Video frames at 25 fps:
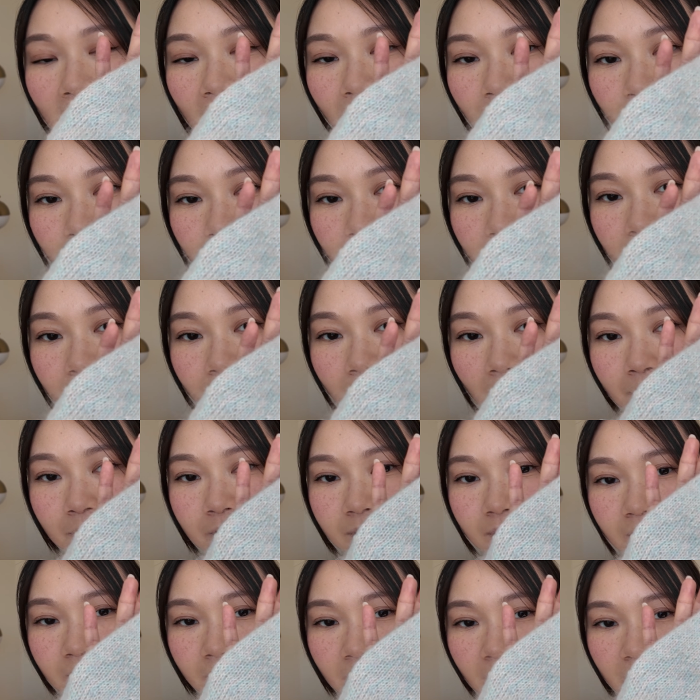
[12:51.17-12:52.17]
accurate
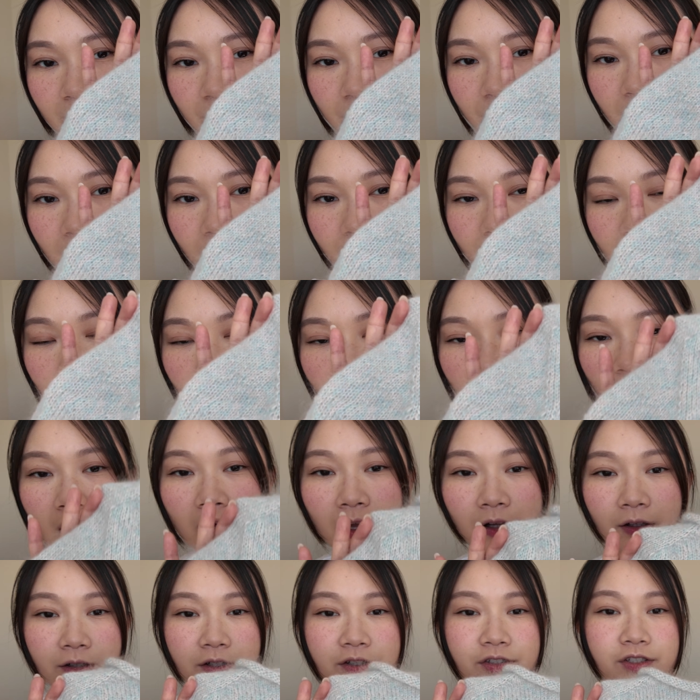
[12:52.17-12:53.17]
representation of the
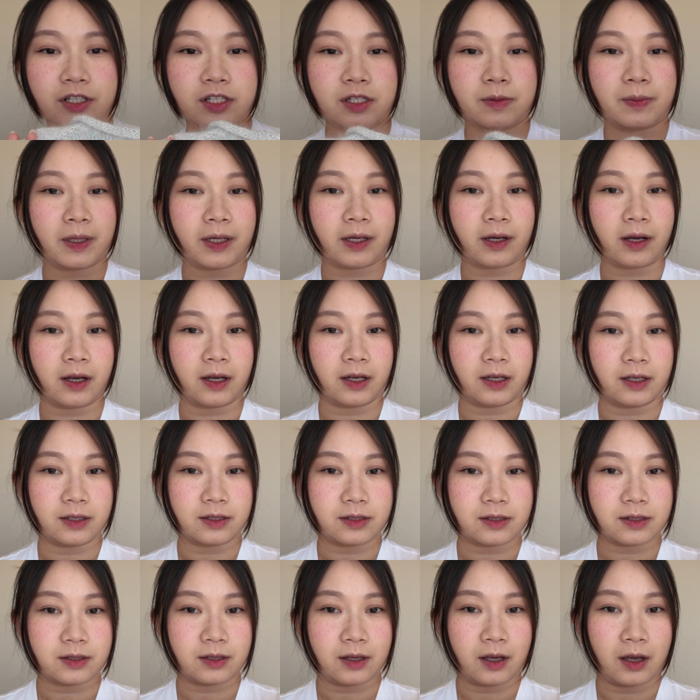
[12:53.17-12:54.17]
color just
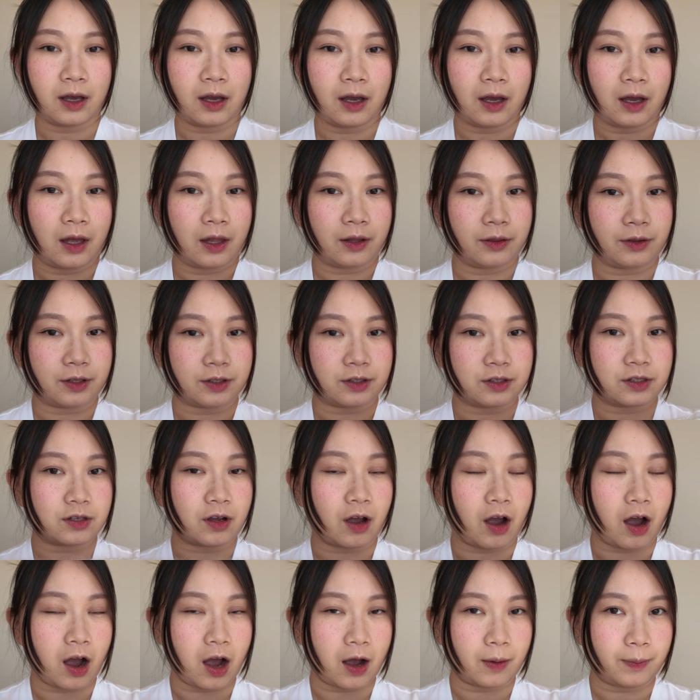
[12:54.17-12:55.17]
because the
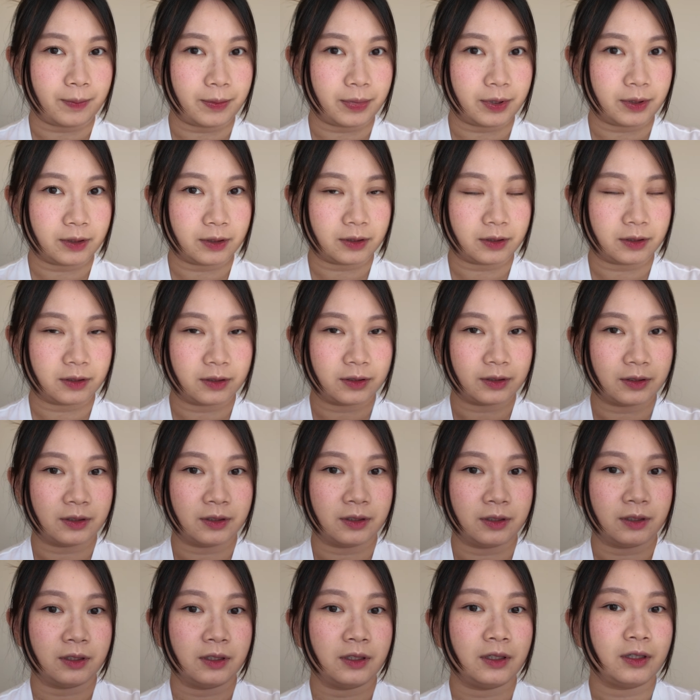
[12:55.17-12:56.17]
top
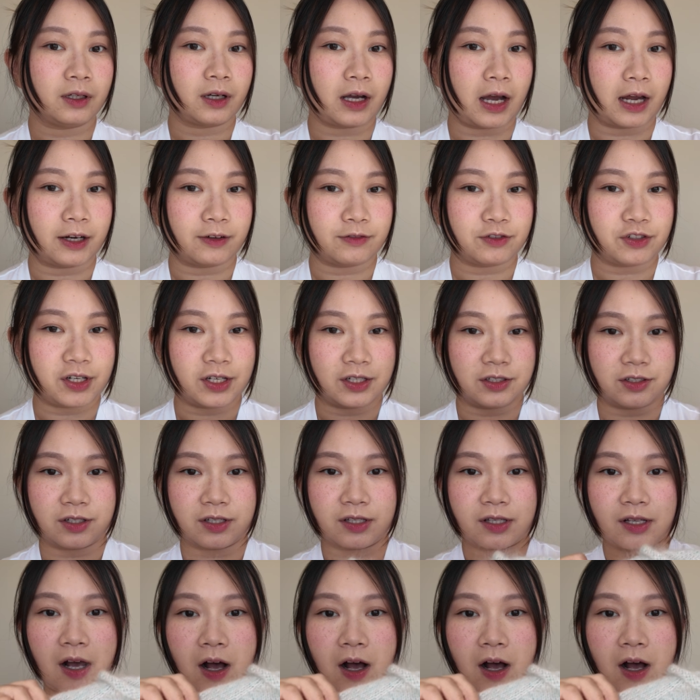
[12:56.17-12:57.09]
kind of changes